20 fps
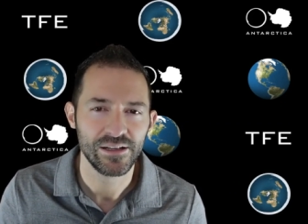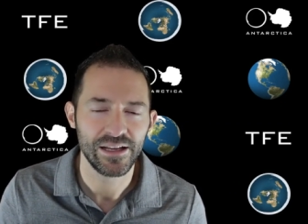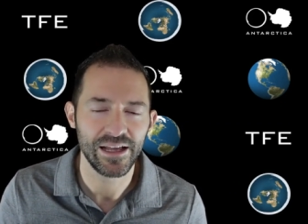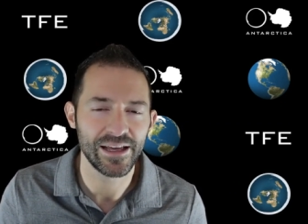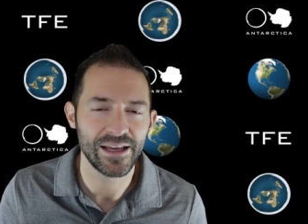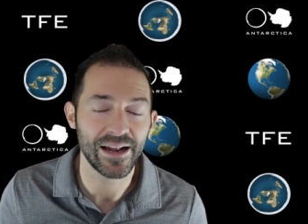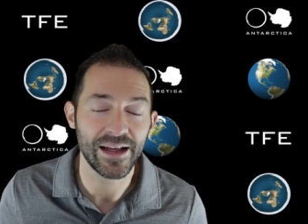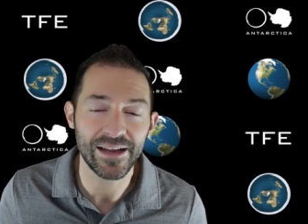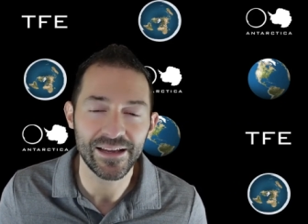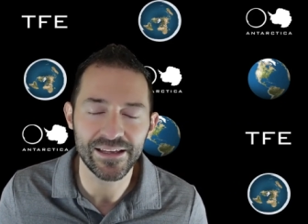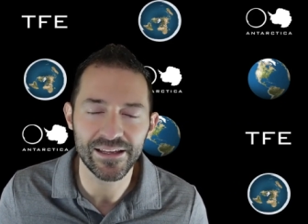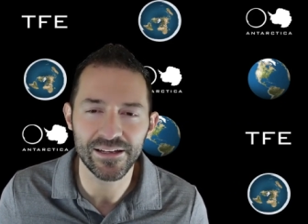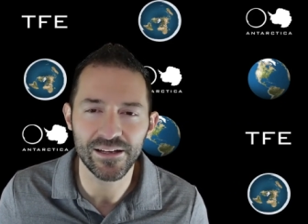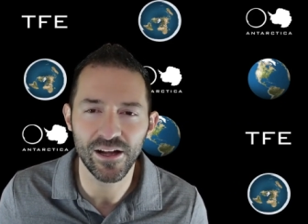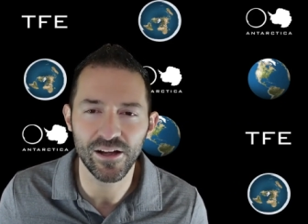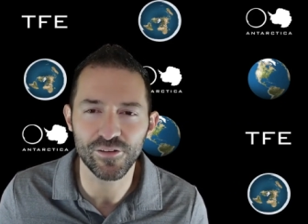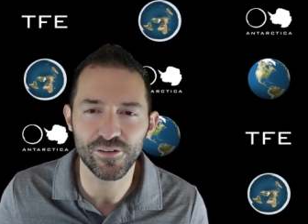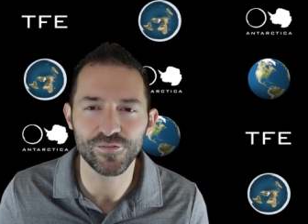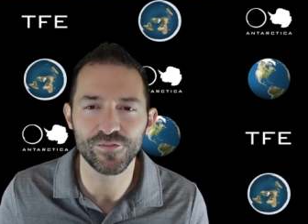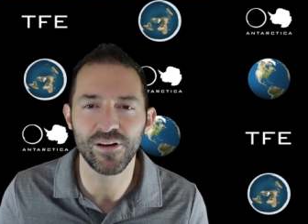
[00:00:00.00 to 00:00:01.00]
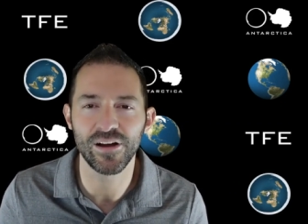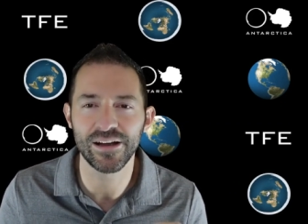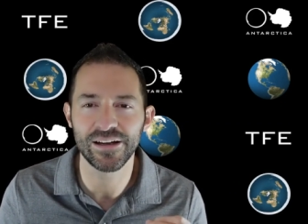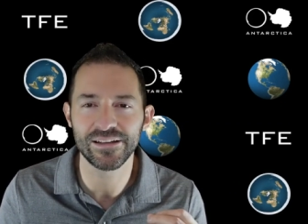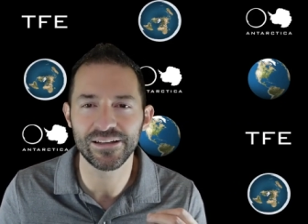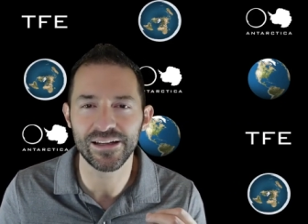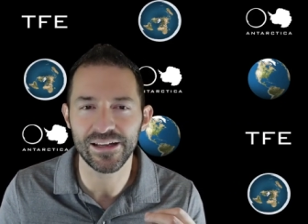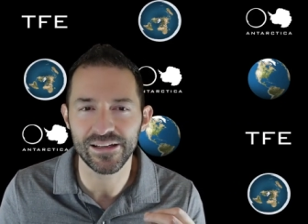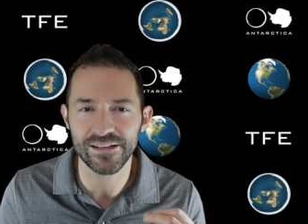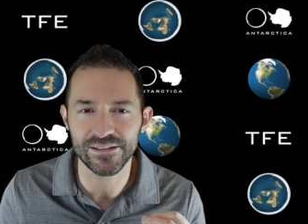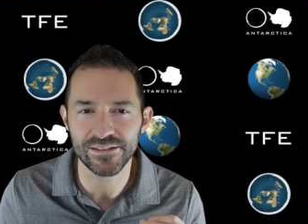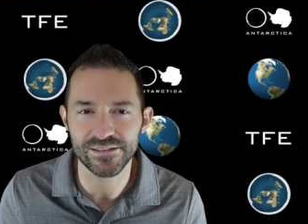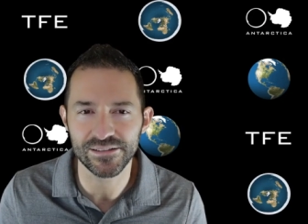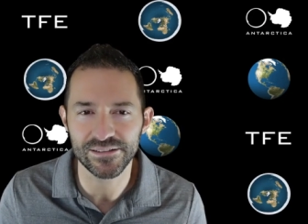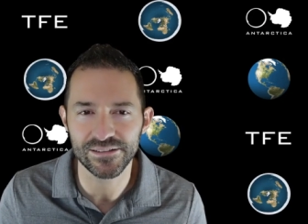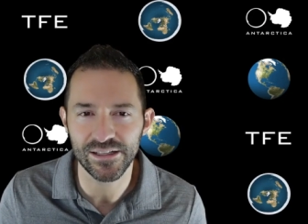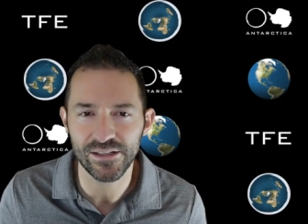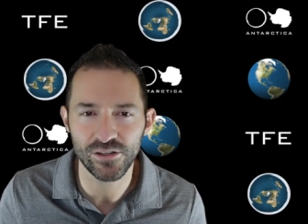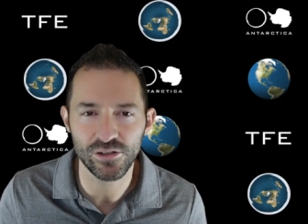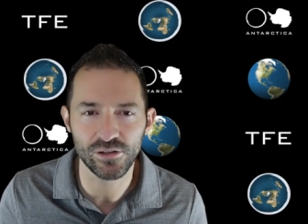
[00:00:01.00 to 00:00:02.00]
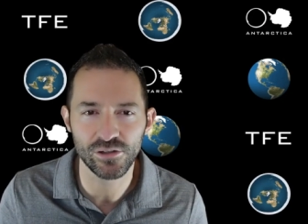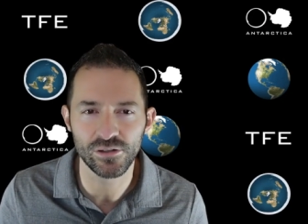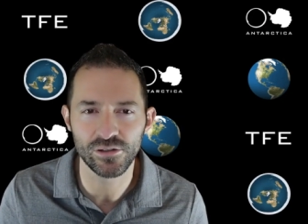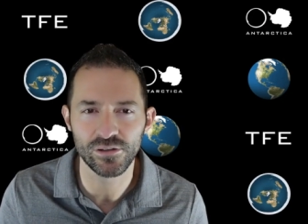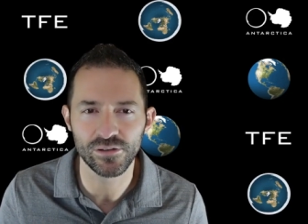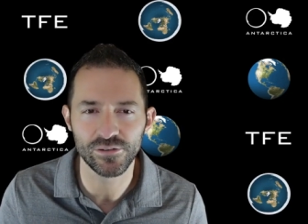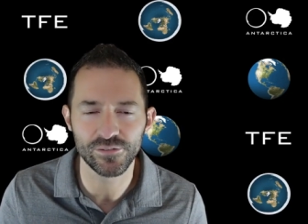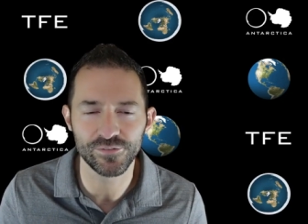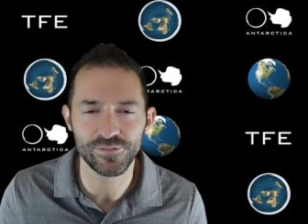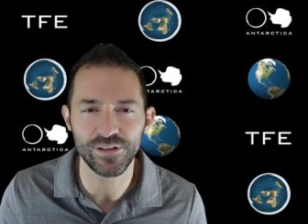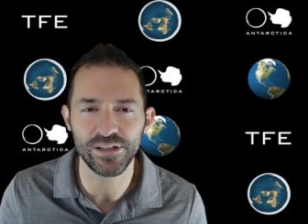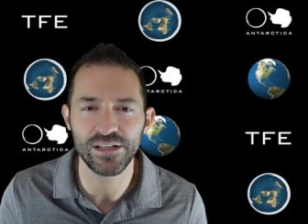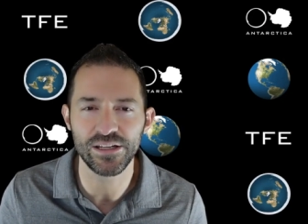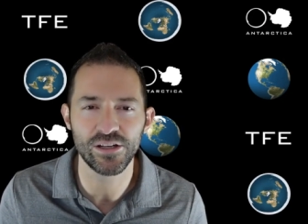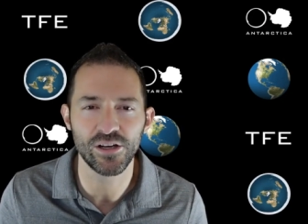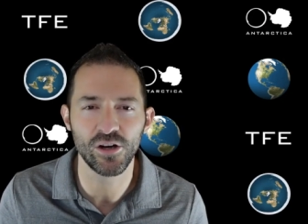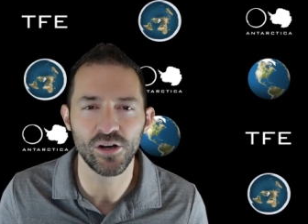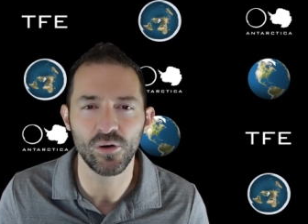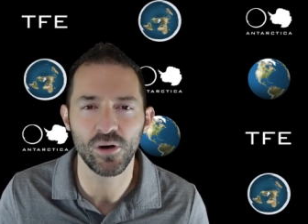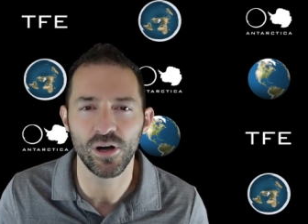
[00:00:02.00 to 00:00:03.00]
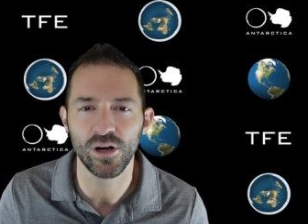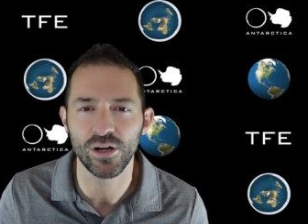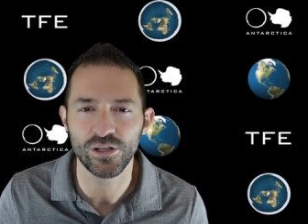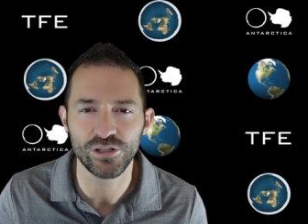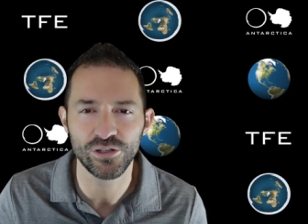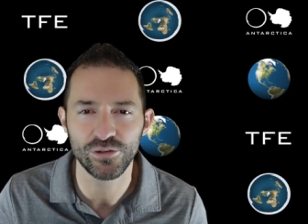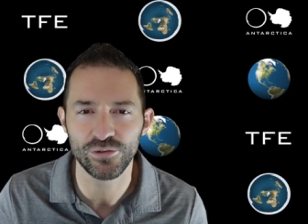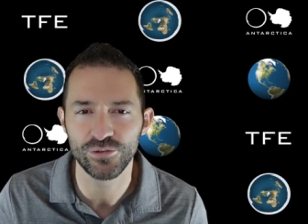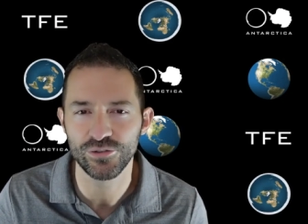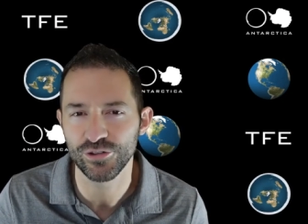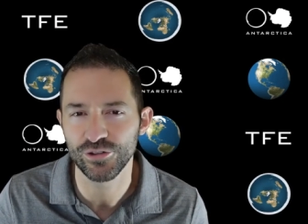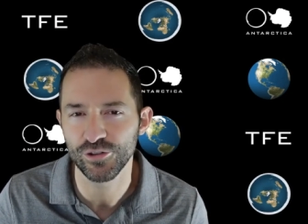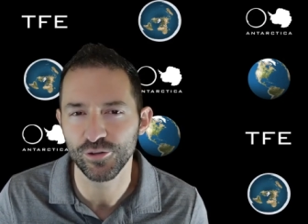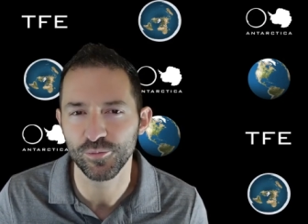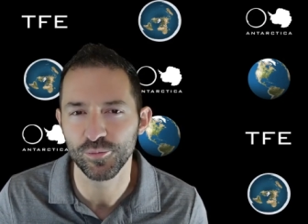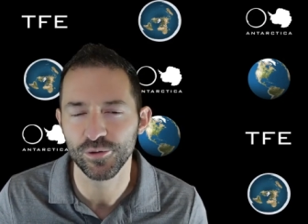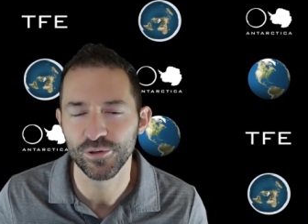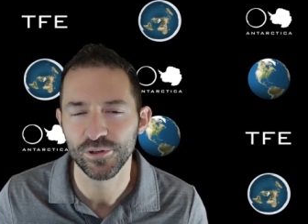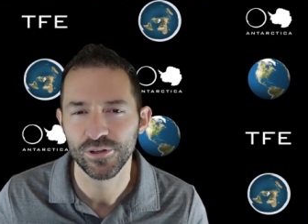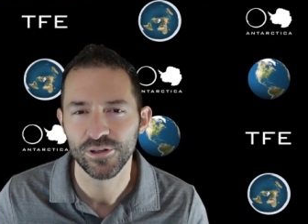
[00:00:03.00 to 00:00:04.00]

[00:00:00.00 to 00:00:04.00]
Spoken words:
and I cannot find a single video on YouTube